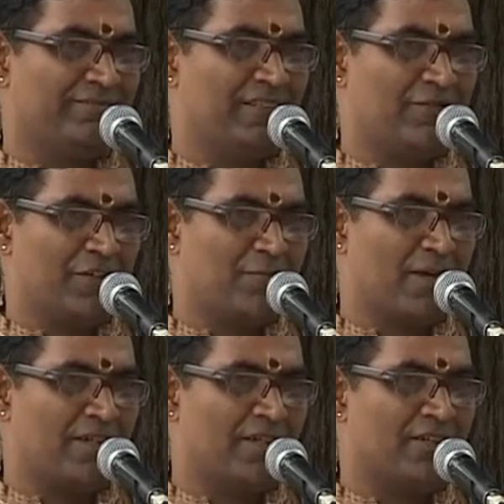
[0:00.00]
in the first
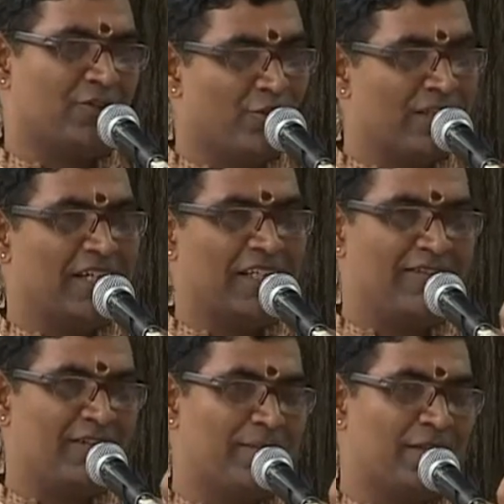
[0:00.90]
part, so the
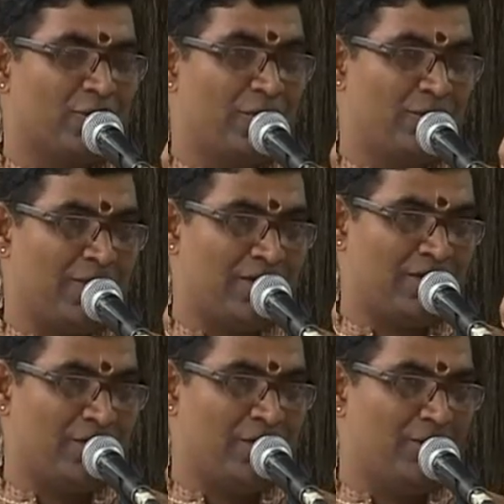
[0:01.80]
Aridi will be
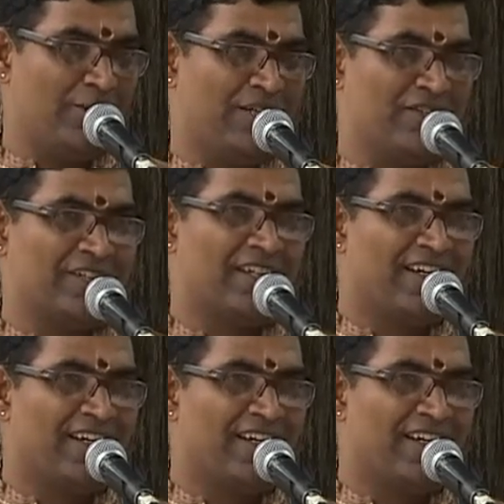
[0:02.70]
12 beats.